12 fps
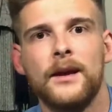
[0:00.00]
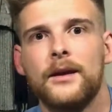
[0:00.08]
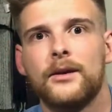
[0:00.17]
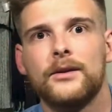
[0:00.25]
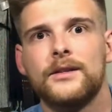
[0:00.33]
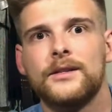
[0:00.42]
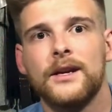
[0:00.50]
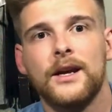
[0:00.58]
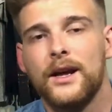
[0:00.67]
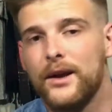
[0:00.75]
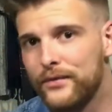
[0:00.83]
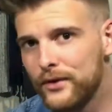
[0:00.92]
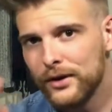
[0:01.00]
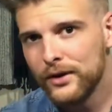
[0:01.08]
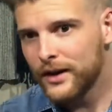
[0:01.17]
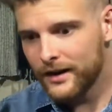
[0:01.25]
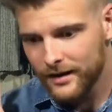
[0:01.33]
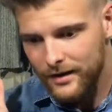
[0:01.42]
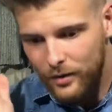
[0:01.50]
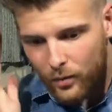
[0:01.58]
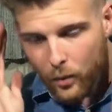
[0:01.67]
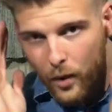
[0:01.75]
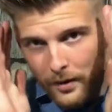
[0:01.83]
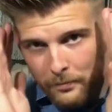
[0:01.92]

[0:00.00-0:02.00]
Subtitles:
Because if you look at a 1